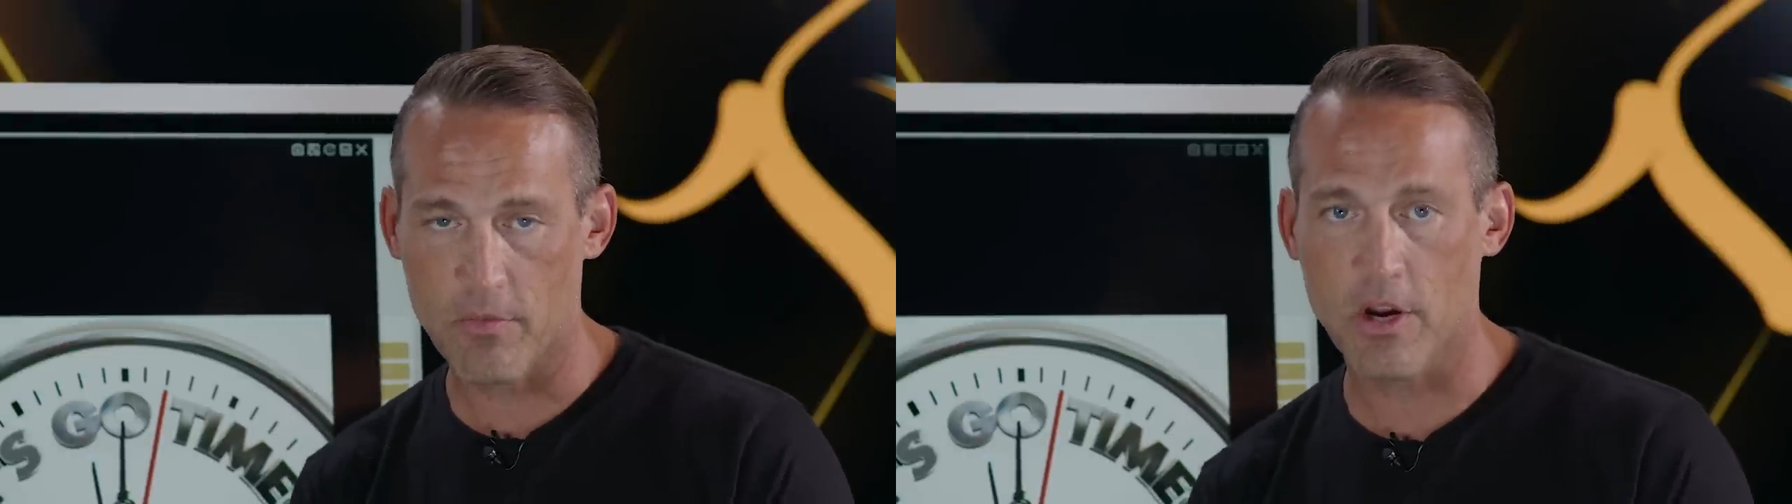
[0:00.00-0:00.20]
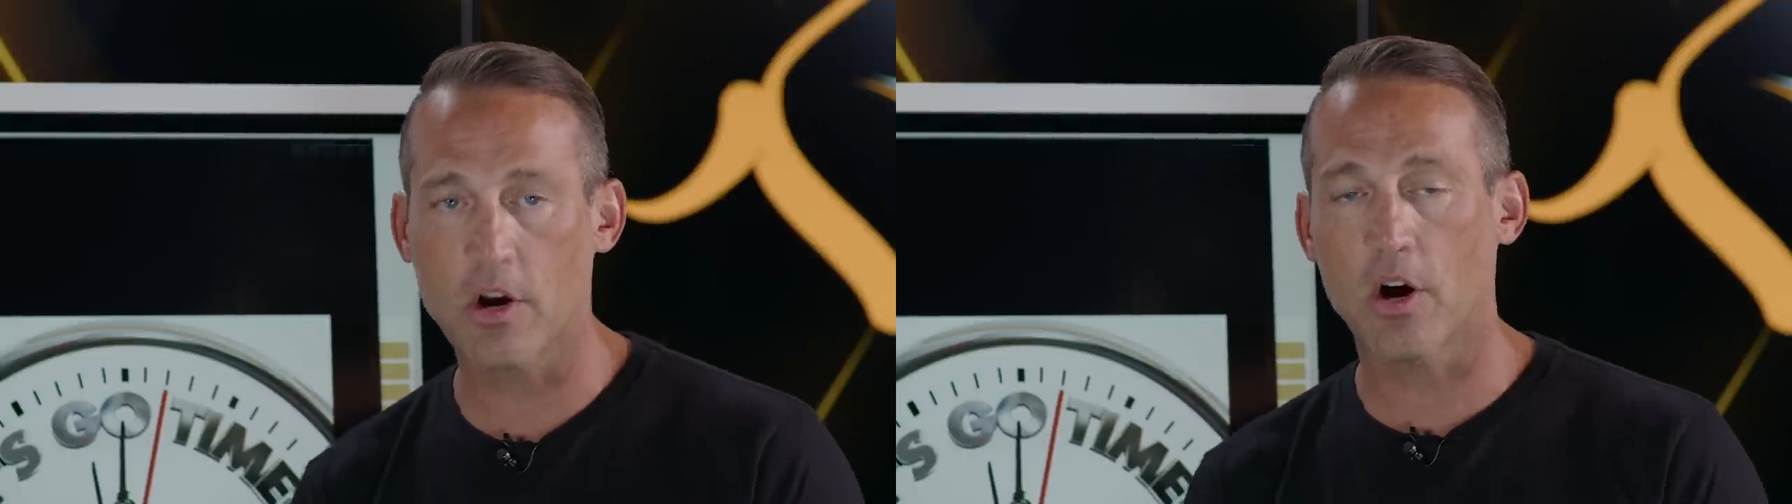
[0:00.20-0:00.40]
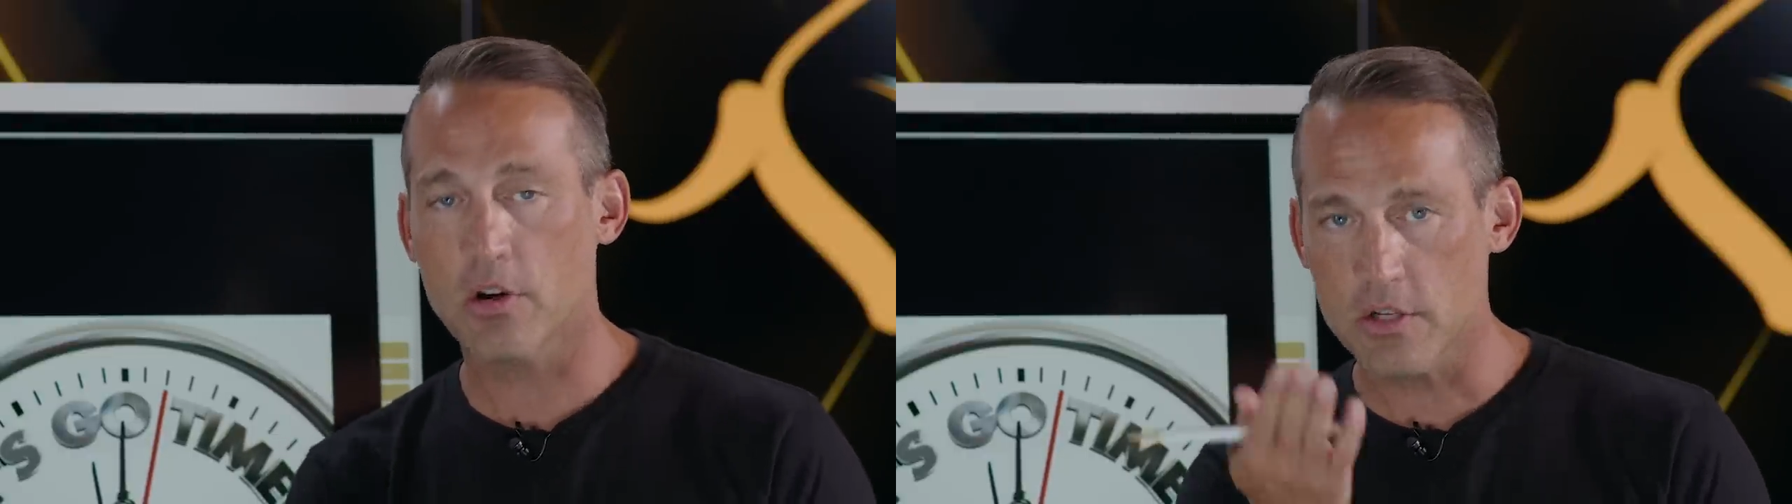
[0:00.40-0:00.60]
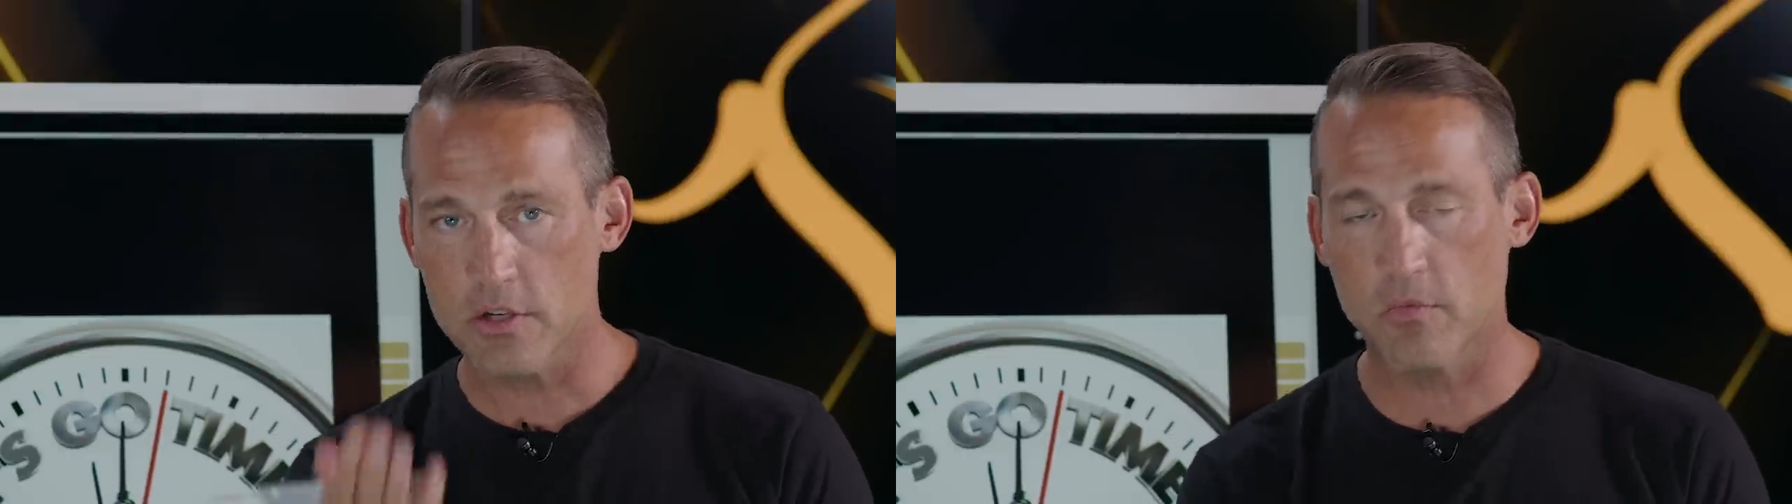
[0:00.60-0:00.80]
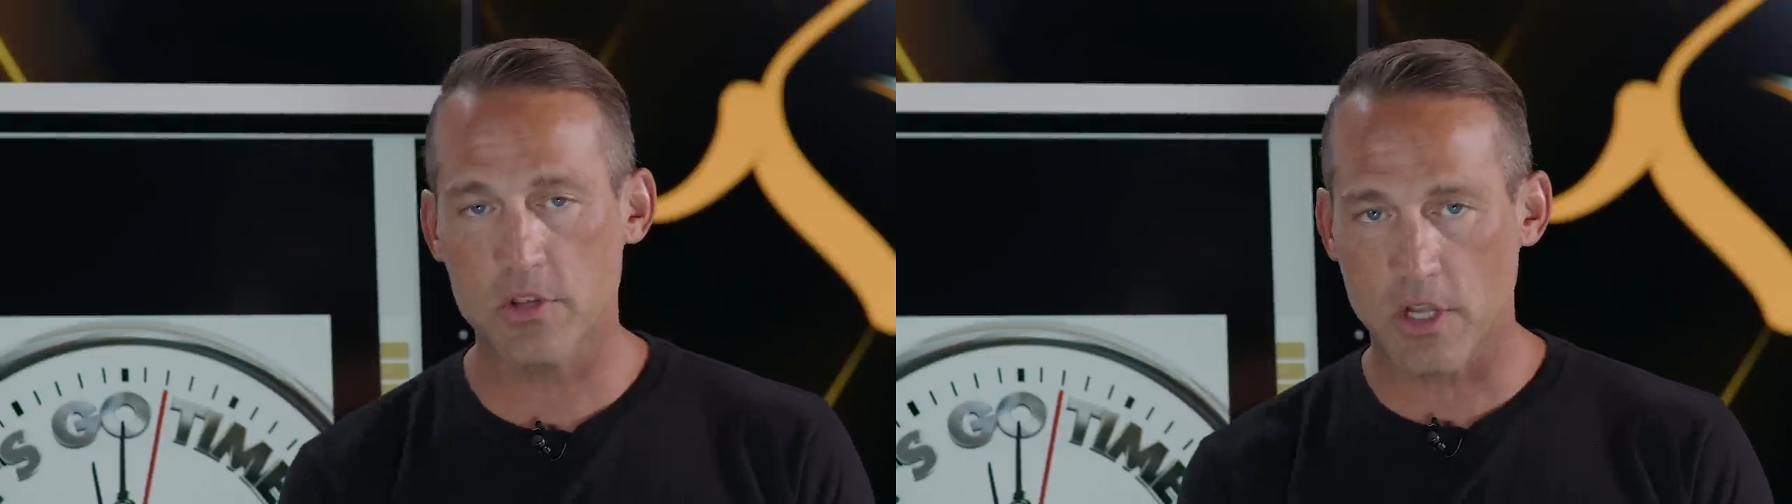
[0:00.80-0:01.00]
regardless
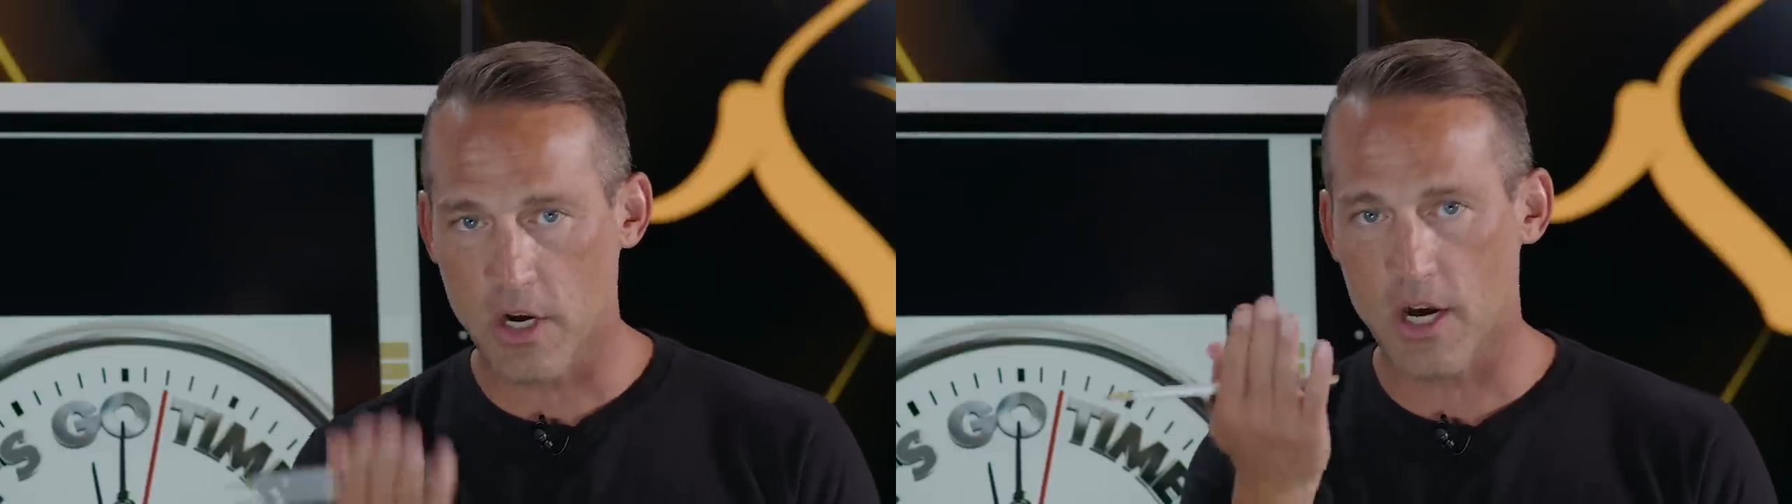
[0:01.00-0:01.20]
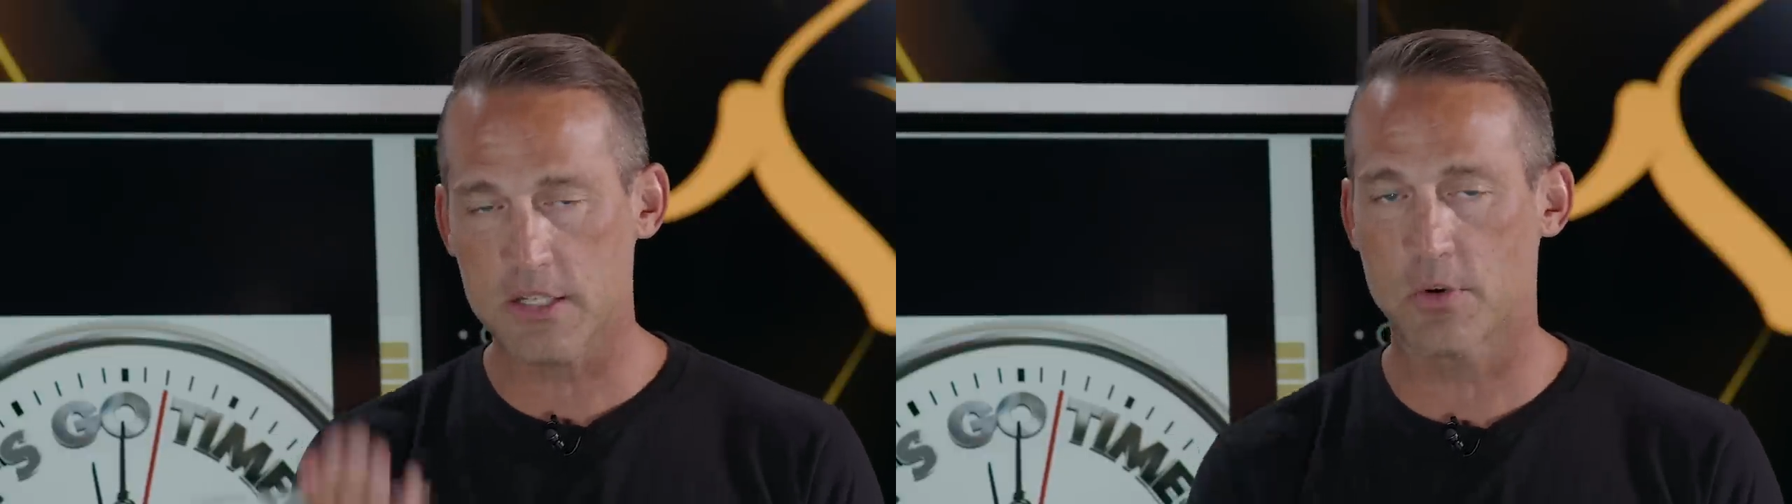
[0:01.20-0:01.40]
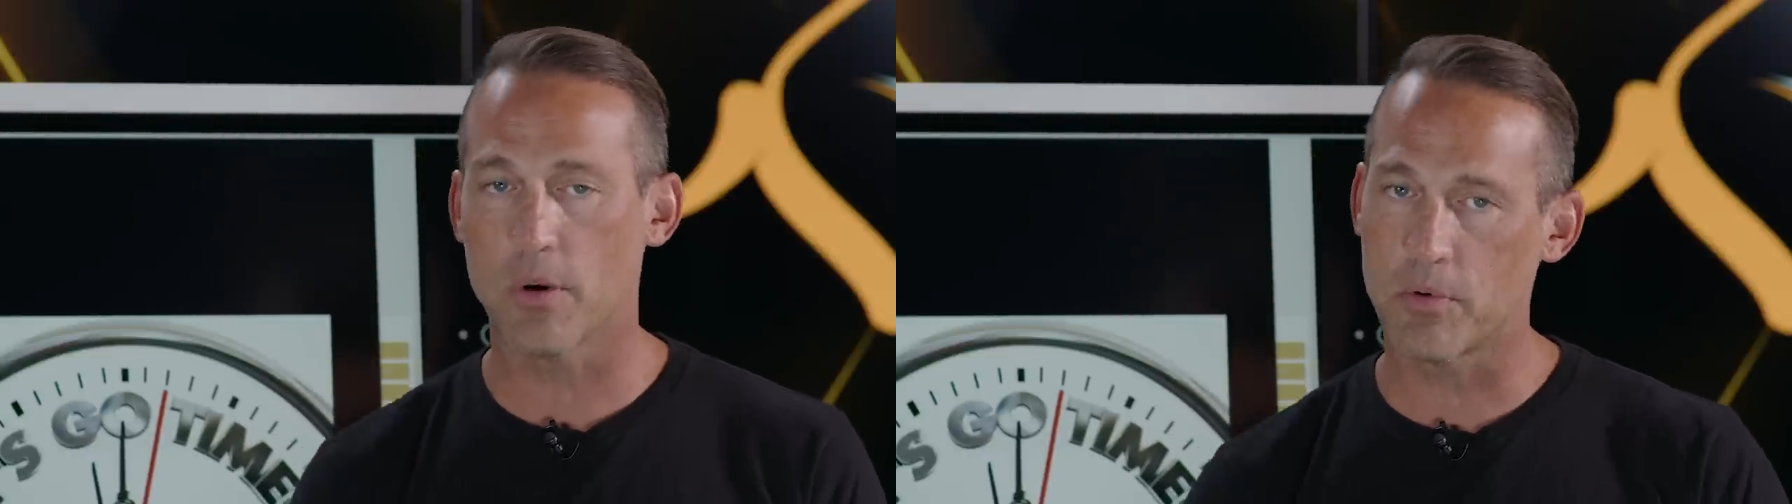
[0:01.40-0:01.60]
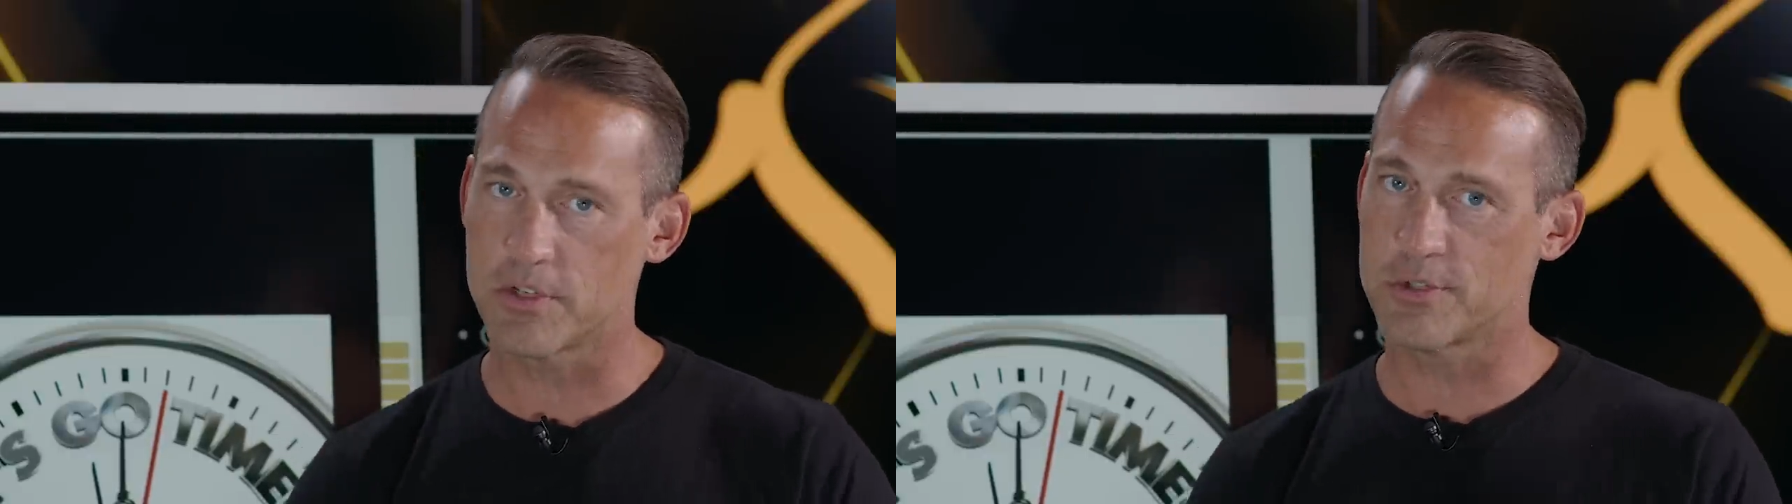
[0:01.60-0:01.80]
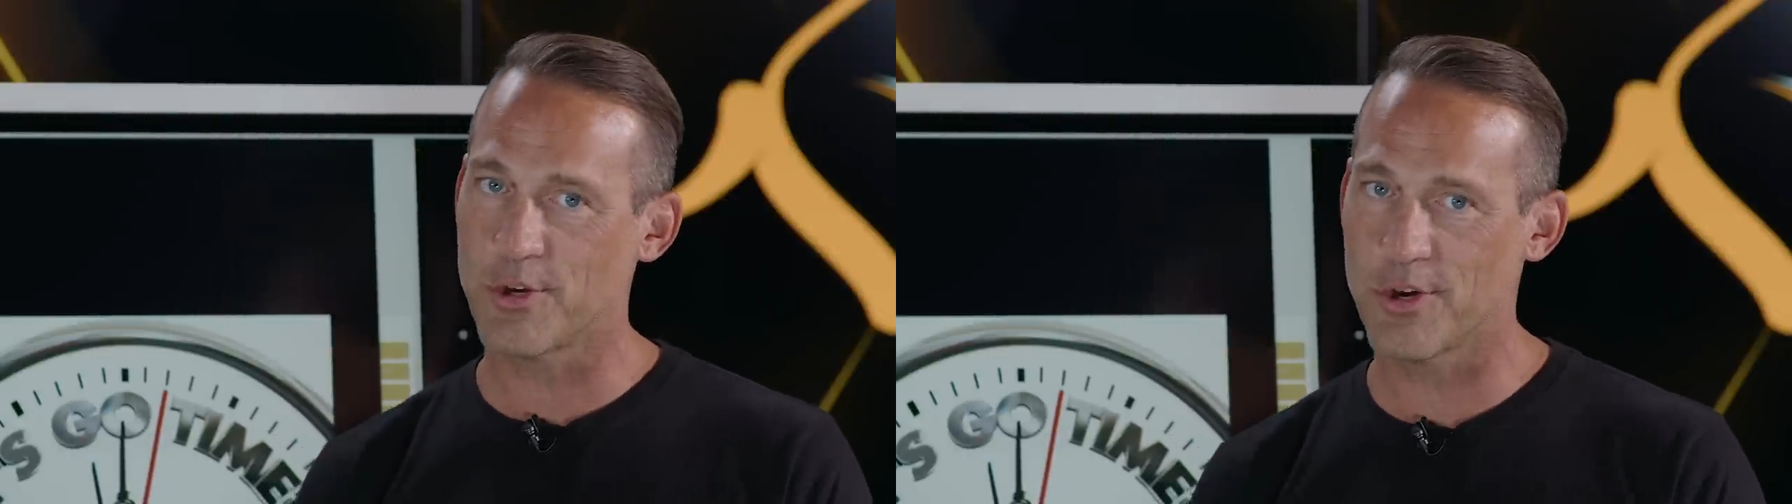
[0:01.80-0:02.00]
of what the costs go up,
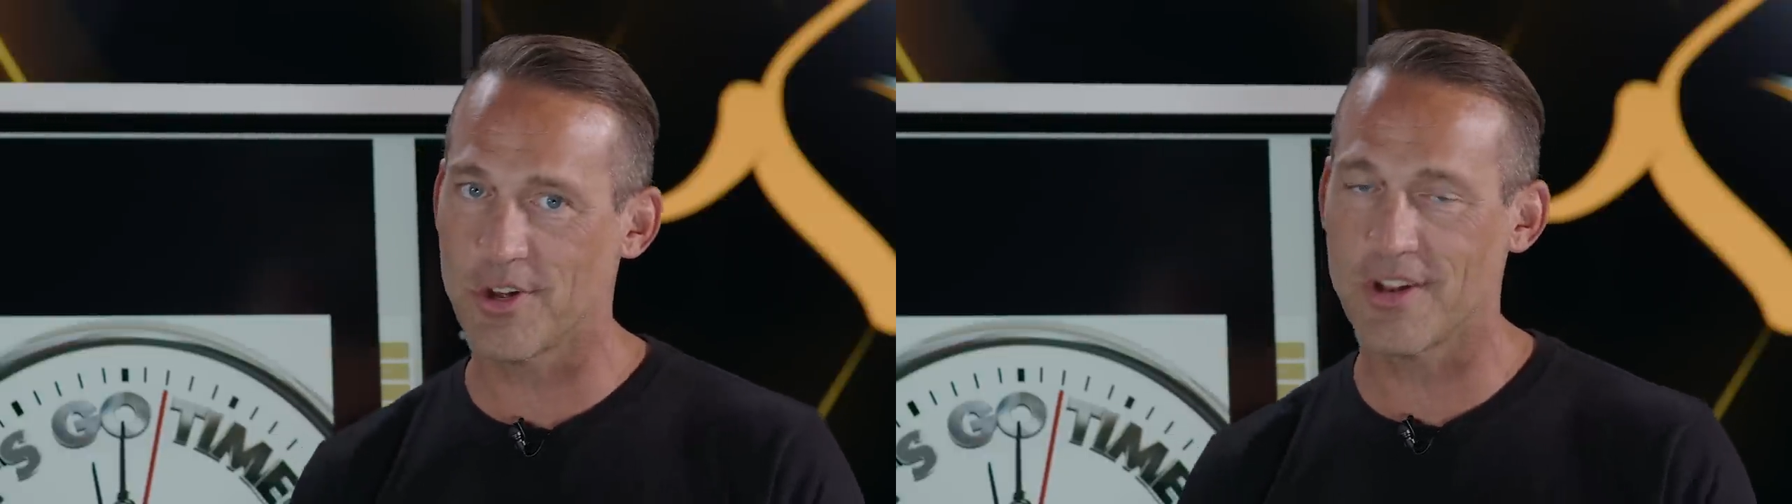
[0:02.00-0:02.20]
which is good